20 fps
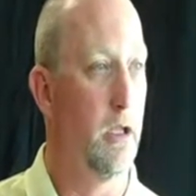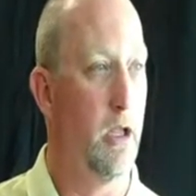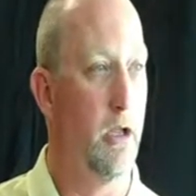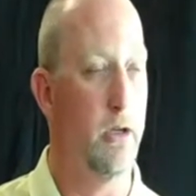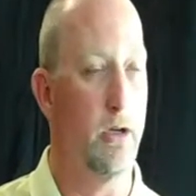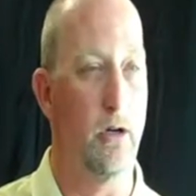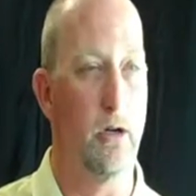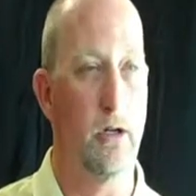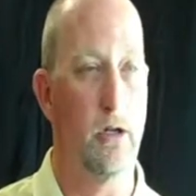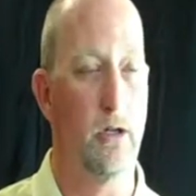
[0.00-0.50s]

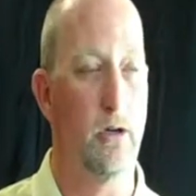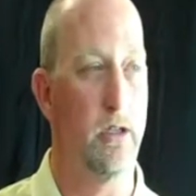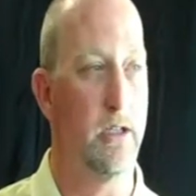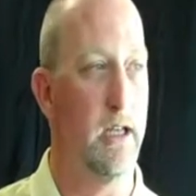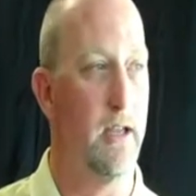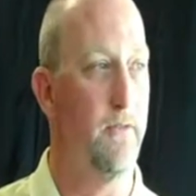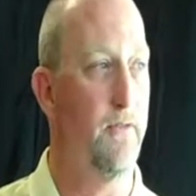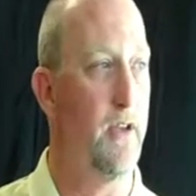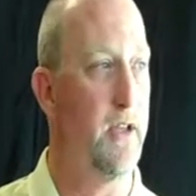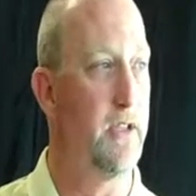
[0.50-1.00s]
You know, your, your
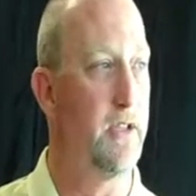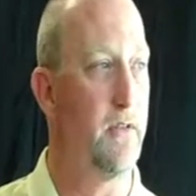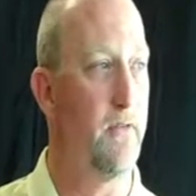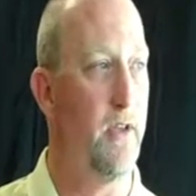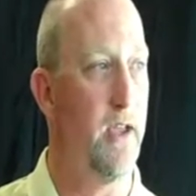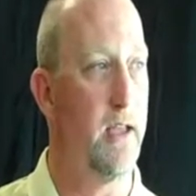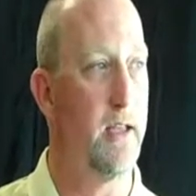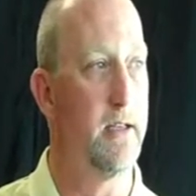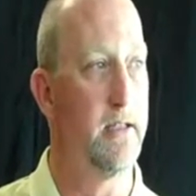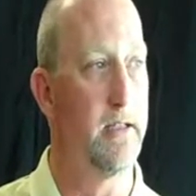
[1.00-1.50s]

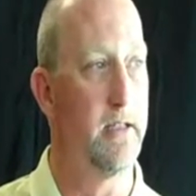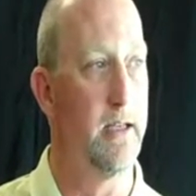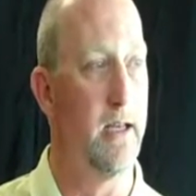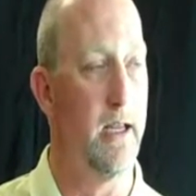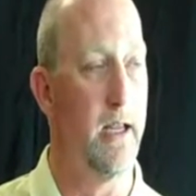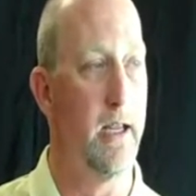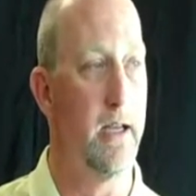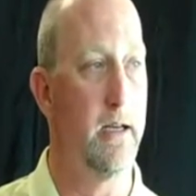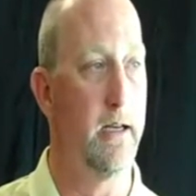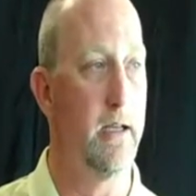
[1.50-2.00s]
defensive ends in,
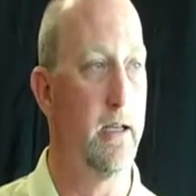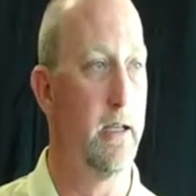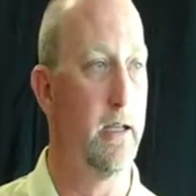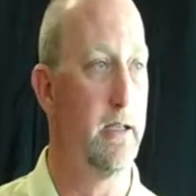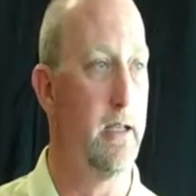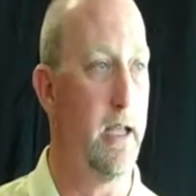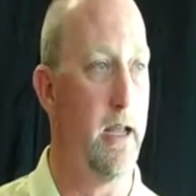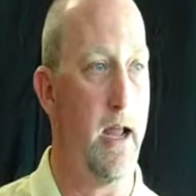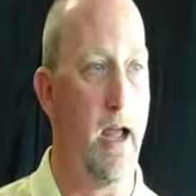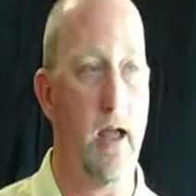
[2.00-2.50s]
in,
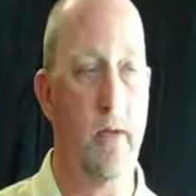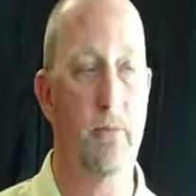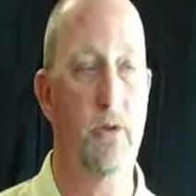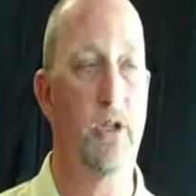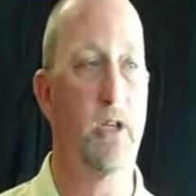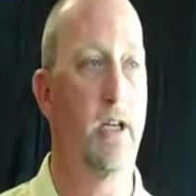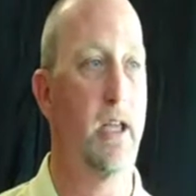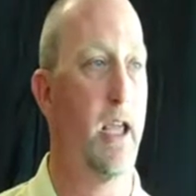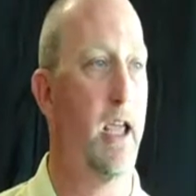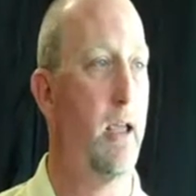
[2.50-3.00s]
in that
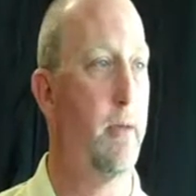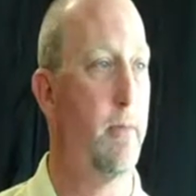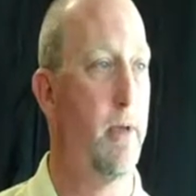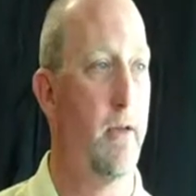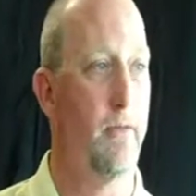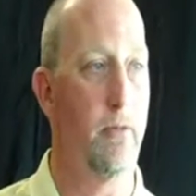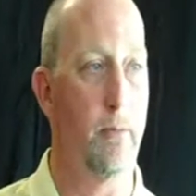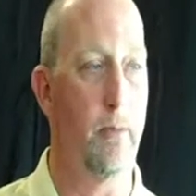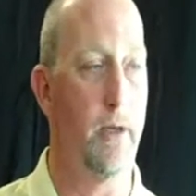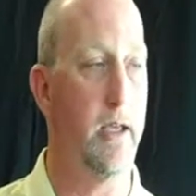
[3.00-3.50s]
option game
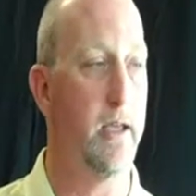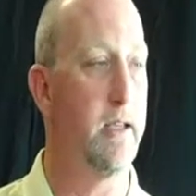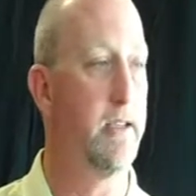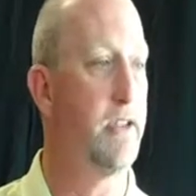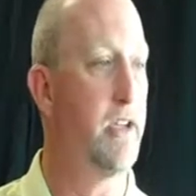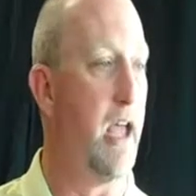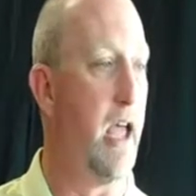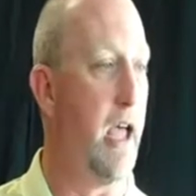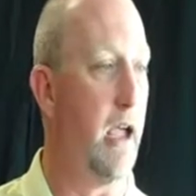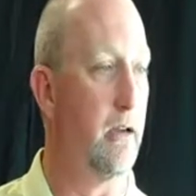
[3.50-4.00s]
have to be
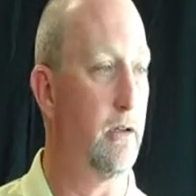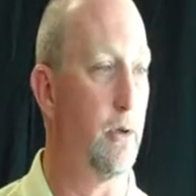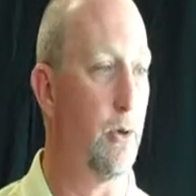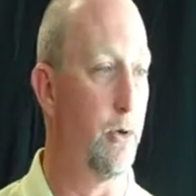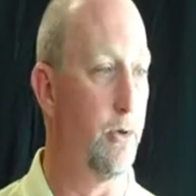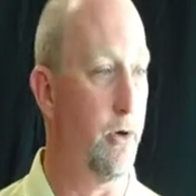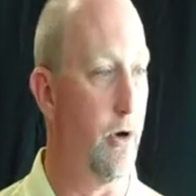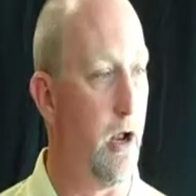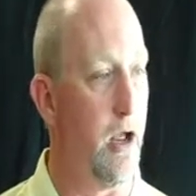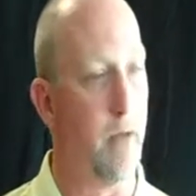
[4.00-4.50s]

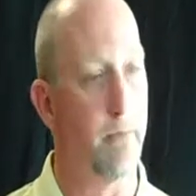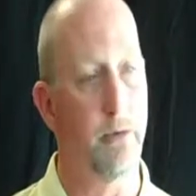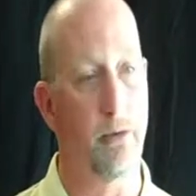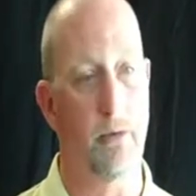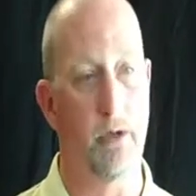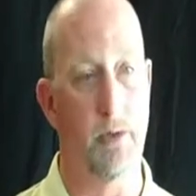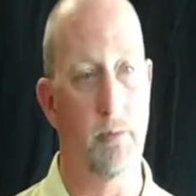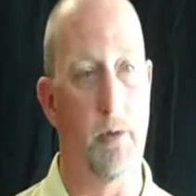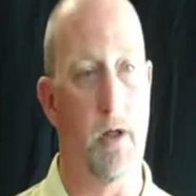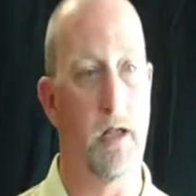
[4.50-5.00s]
exact on their
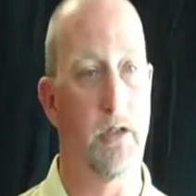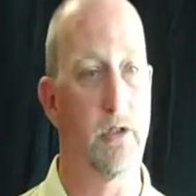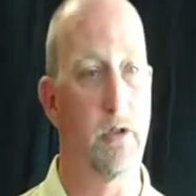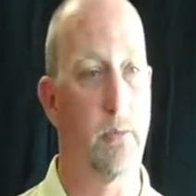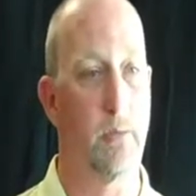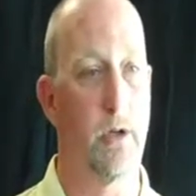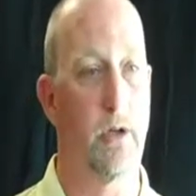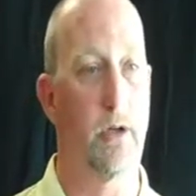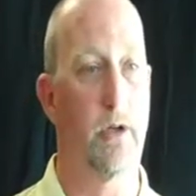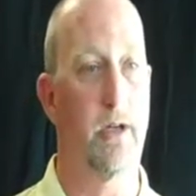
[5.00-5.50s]
option
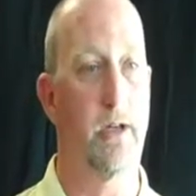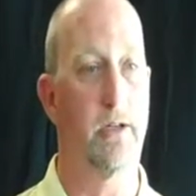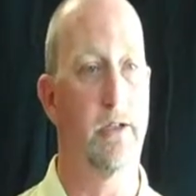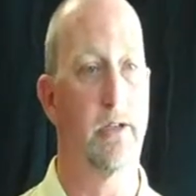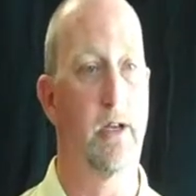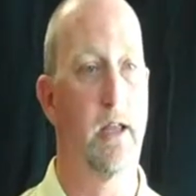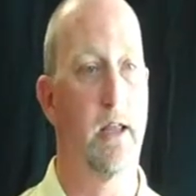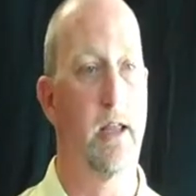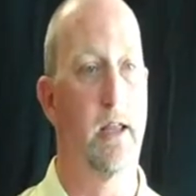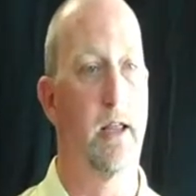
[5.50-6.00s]

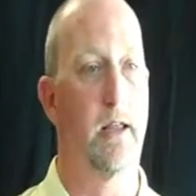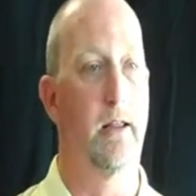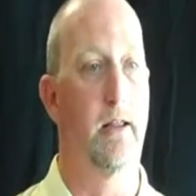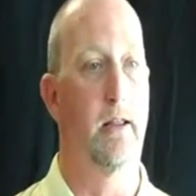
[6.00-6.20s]
responsibilities.